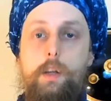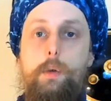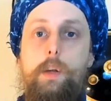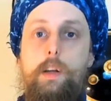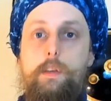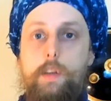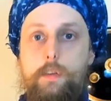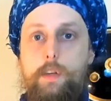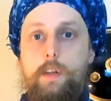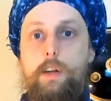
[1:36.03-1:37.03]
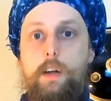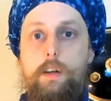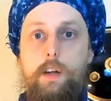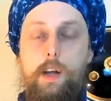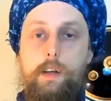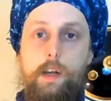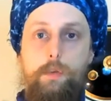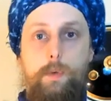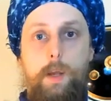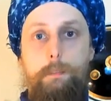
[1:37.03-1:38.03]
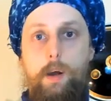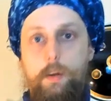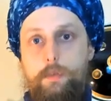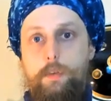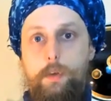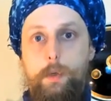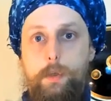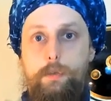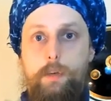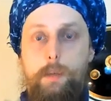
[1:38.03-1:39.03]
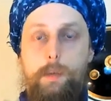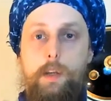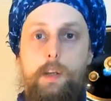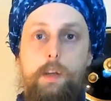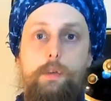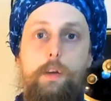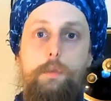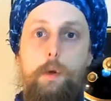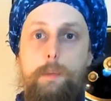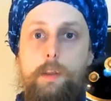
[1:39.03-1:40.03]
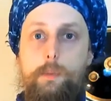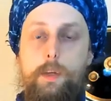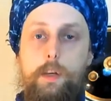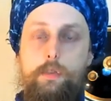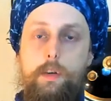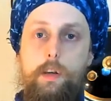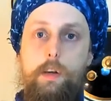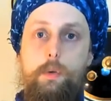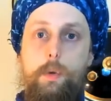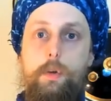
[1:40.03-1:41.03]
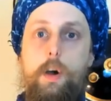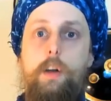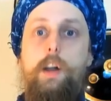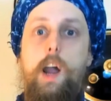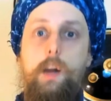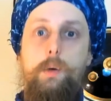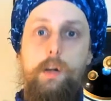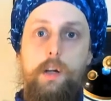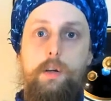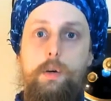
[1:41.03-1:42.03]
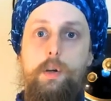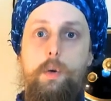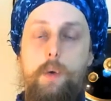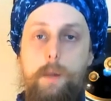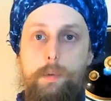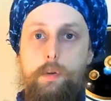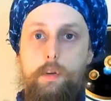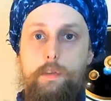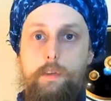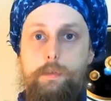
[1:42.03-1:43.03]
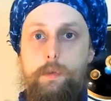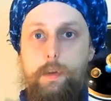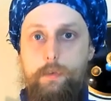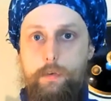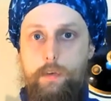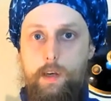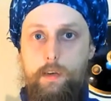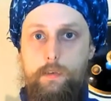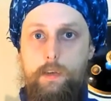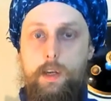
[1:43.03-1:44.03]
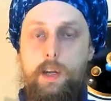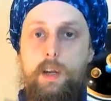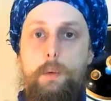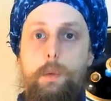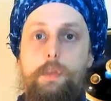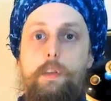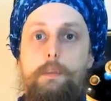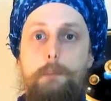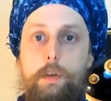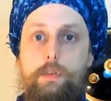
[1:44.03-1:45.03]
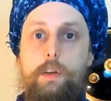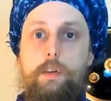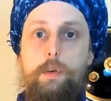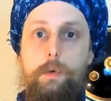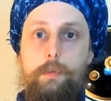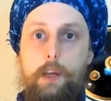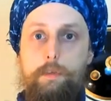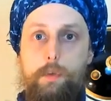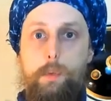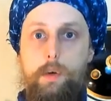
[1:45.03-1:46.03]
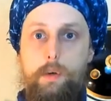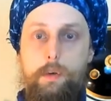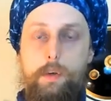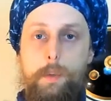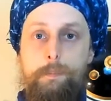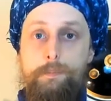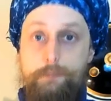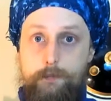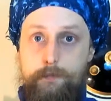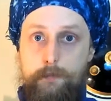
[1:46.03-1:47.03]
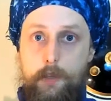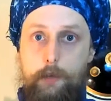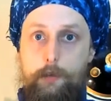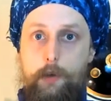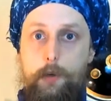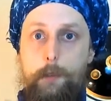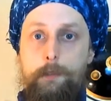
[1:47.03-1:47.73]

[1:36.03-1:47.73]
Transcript: in 1699 actually abolished the guruship, transforming the religion into a non-hierarchical cooperative of soldier saints with this mission to save the world. So